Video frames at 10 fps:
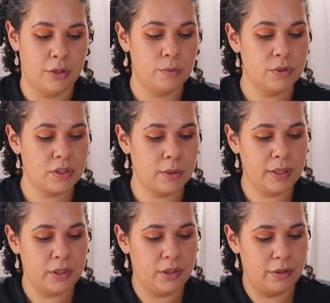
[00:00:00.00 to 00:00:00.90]
What's
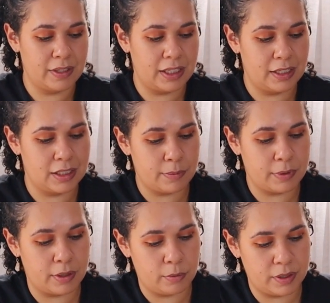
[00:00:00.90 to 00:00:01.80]
going on over here,
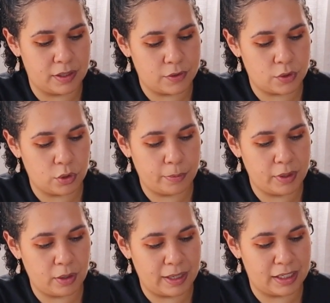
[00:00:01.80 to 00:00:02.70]
Spirit, with the
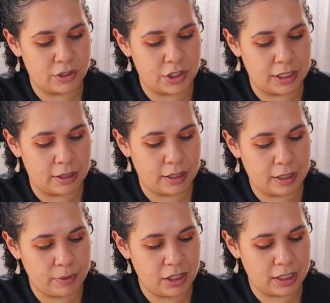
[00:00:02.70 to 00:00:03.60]
Scorpio energy?
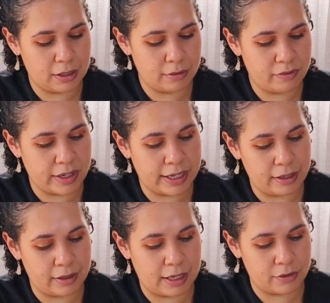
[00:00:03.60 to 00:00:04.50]
Can we
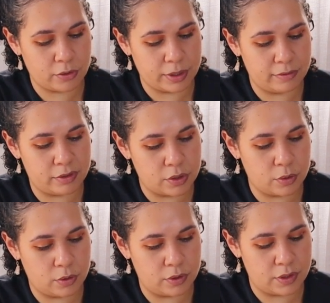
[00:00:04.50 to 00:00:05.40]
clarify that Three of
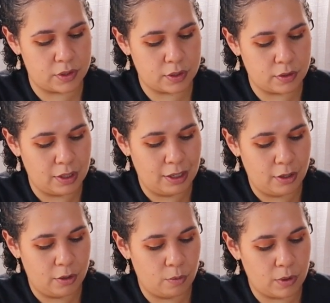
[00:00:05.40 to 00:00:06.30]
Swords?
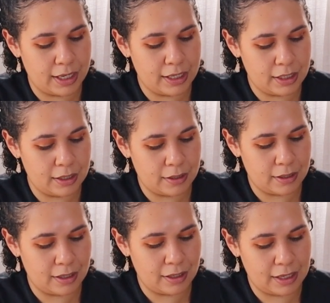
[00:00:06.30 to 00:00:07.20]
Why
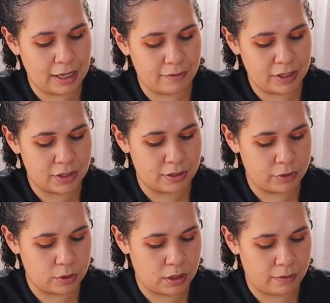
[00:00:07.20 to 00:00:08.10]
are they having a
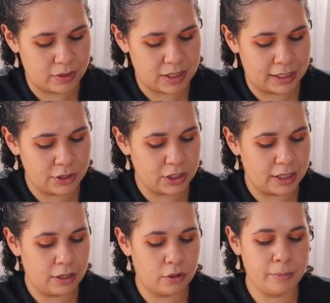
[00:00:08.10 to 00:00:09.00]
difficult conversation?
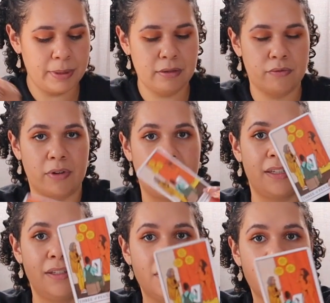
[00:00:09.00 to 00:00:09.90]
They could be a
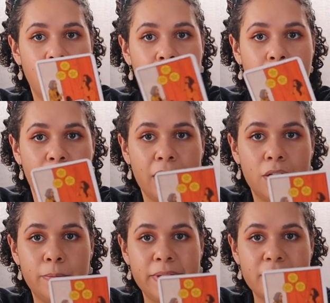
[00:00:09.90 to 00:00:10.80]
friend. They
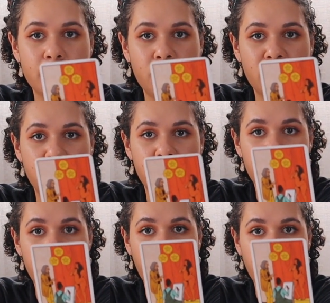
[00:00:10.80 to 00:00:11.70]
could be someone who
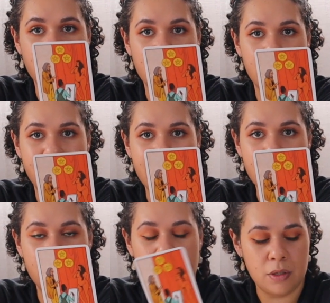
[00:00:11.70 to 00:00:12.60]
knows other
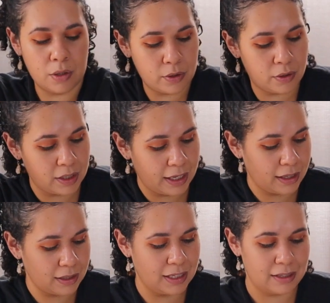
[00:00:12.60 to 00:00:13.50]
people, or
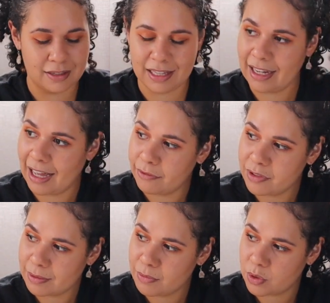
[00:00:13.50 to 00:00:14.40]
like they have
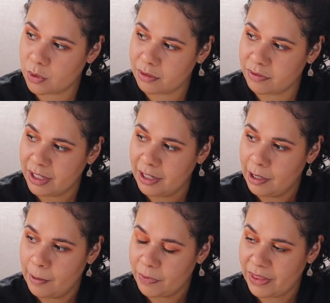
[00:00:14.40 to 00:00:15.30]
some sort of,
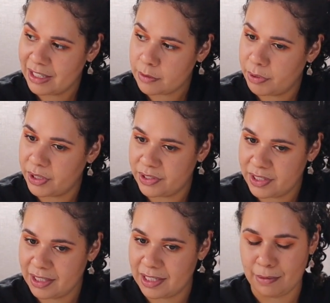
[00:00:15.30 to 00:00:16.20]
this
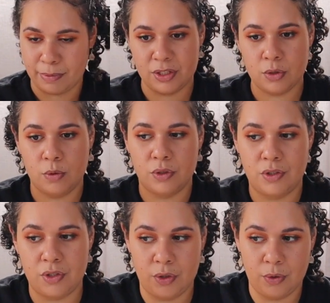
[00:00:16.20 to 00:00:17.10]
person stepping
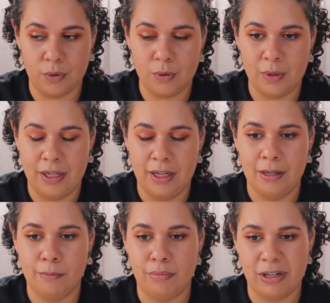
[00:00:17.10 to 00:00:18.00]
towards you
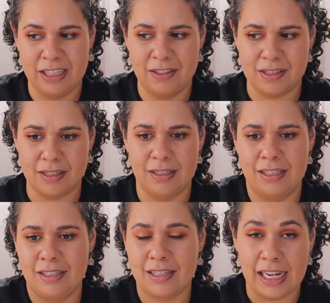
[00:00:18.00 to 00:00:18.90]
brings
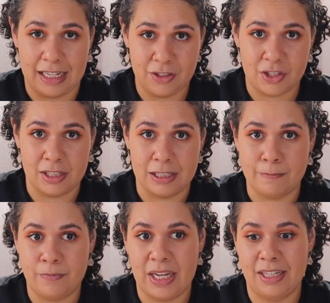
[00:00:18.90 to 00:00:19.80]

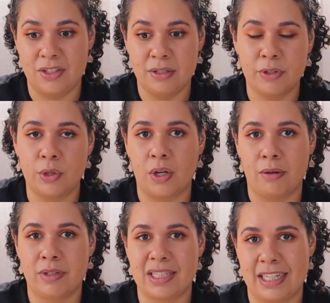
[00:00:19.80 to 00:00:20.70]
tension and a difficult
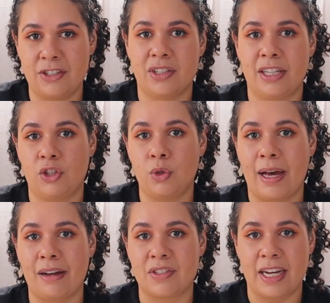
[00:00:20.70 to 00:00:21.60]
conversation that you
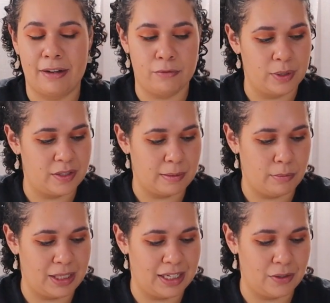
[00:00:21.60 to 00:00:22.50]
have to have with
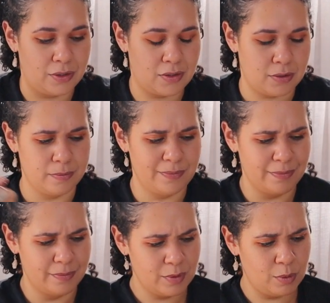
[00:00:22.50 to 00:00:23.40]
somebody else.
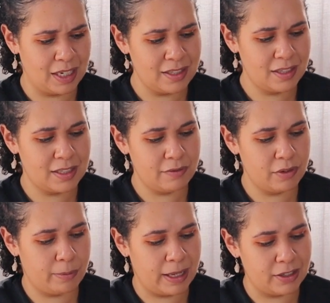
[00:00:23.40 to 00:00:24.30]
Why is the Seven
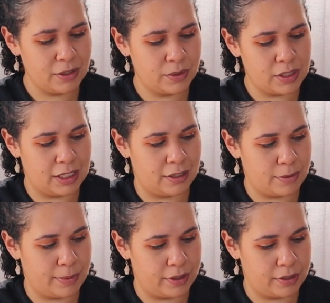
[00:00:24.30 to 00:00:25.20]
of Pentacles here,
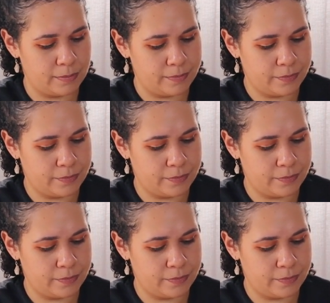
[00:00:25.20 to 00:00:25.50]
Spirit?